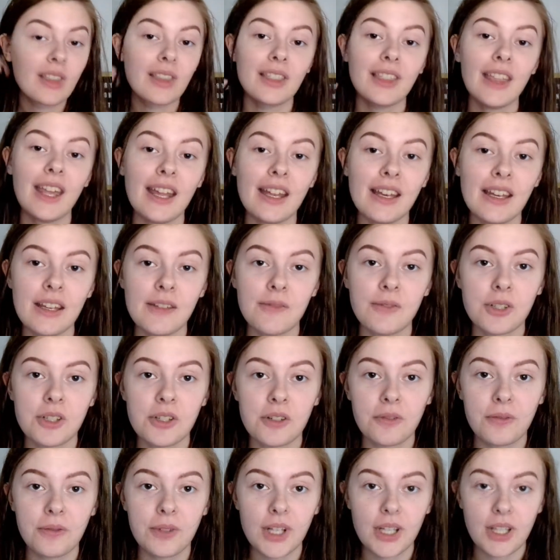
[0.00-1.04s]
Then, if you're a
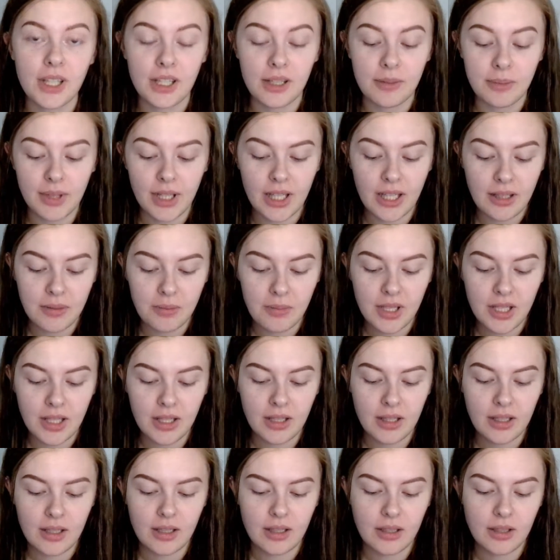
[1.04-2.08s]
fuck up like
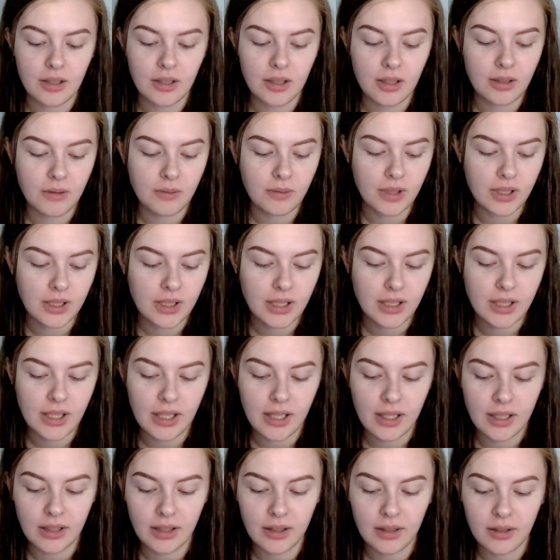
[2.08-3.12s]
me, you're gonna want to
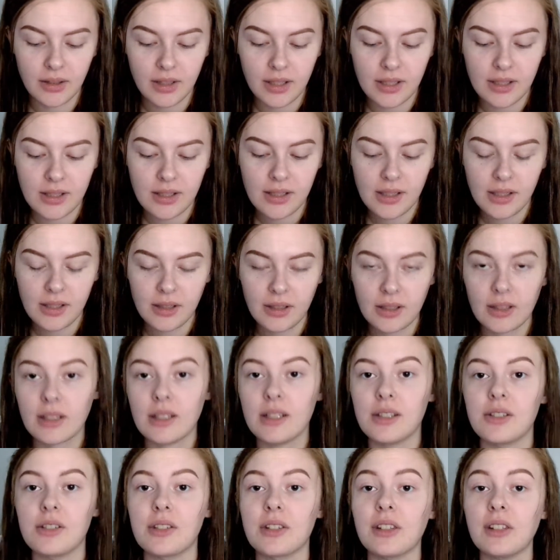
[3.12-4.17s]
take a little concealer
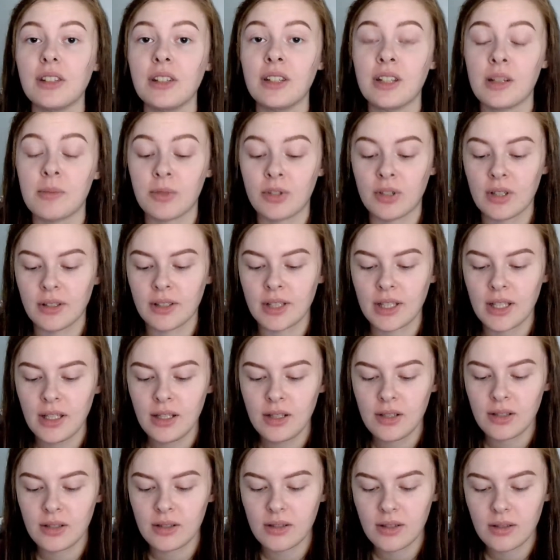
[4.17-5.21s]
and just clean up around the
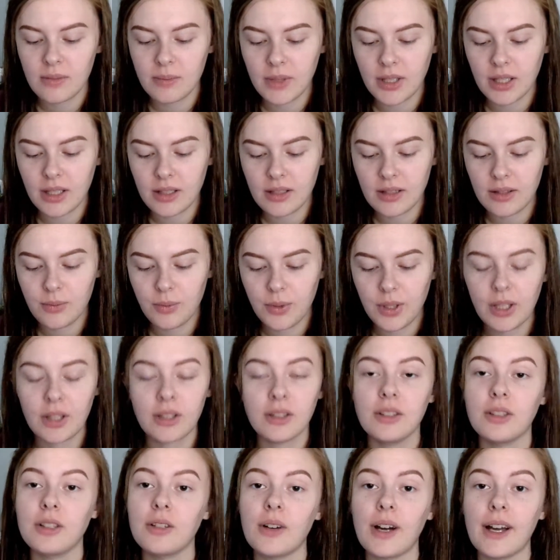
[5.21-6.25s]
edges, because we all
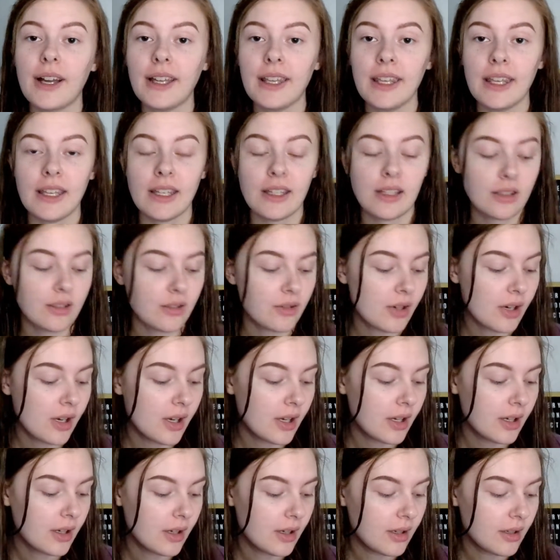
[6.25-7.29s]
know I can't
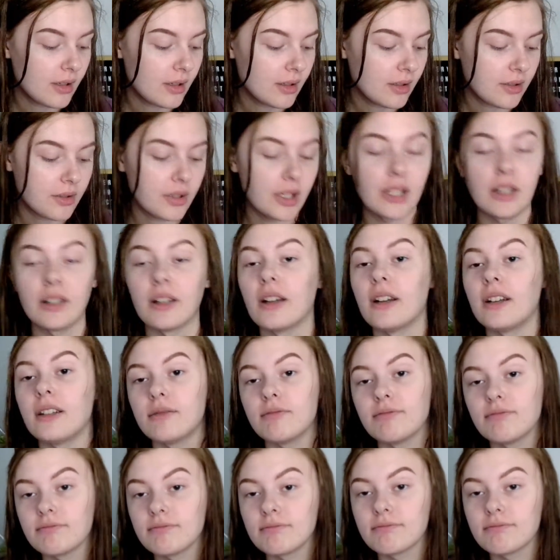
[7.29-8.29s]
draw a straight line.